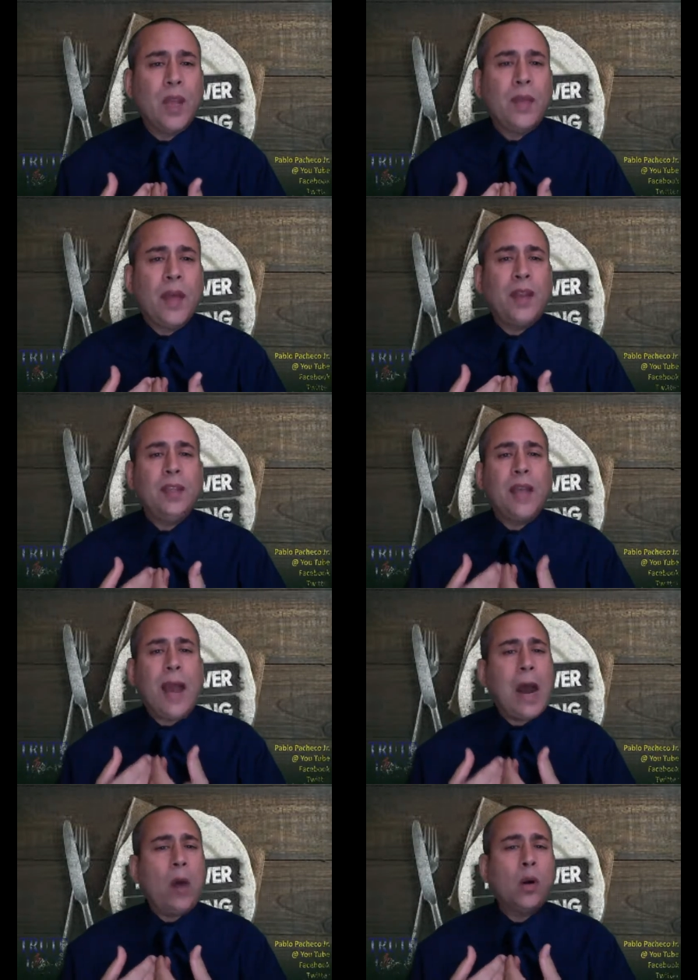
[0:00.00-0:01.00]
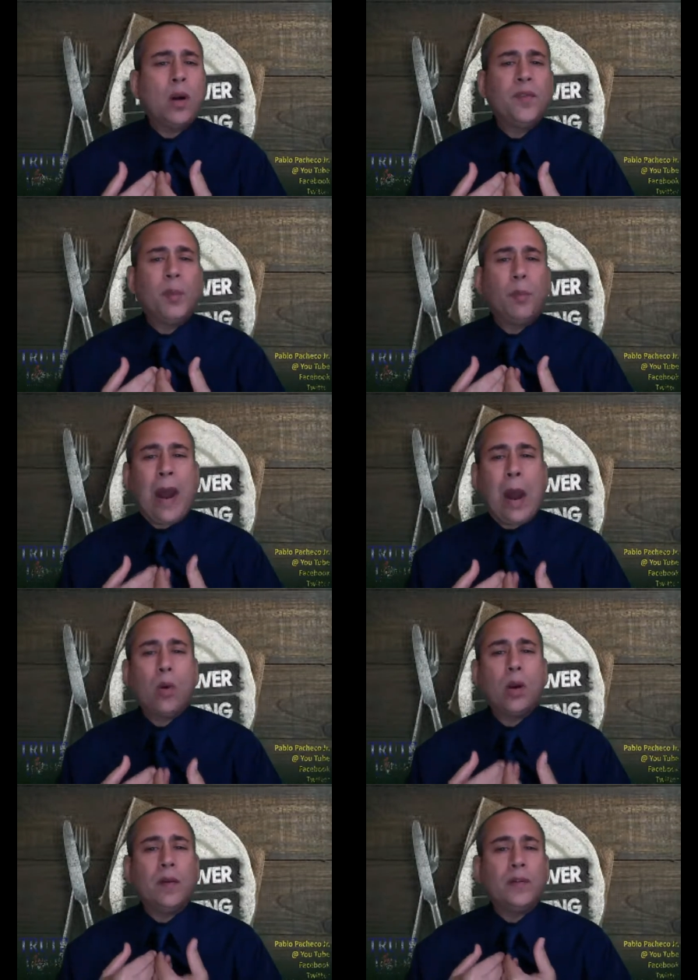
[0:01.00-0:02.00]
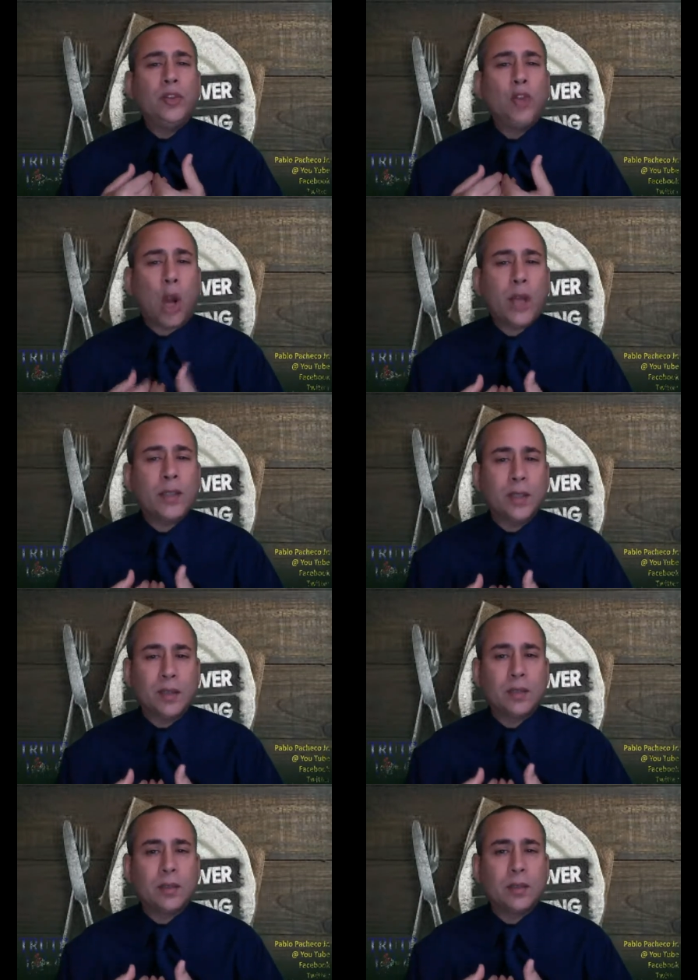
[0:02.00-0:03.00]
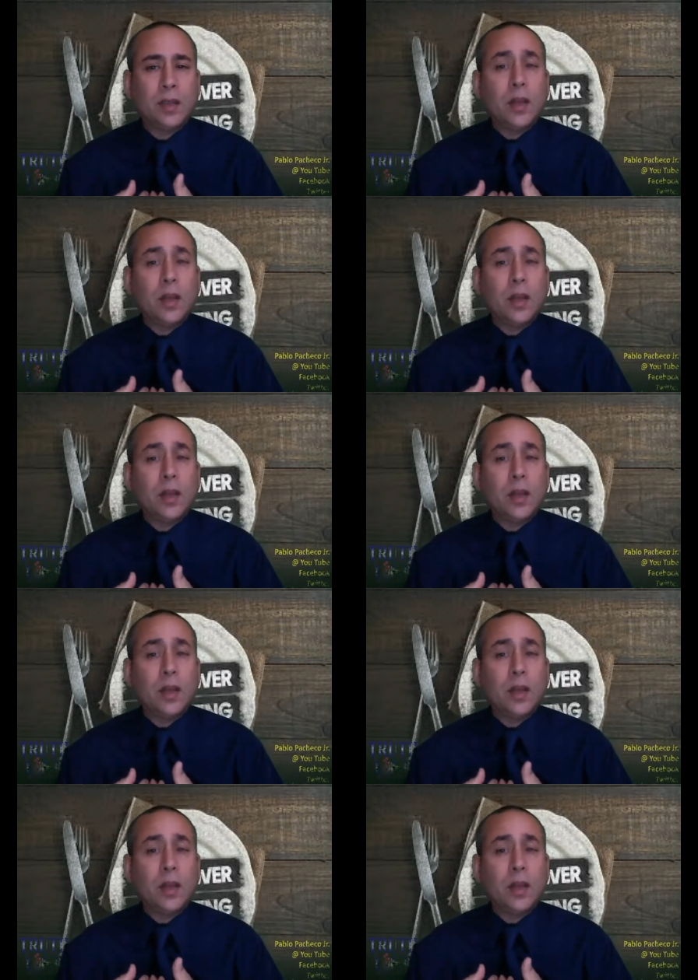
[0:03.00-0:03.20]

that in the hour of the power of darkness,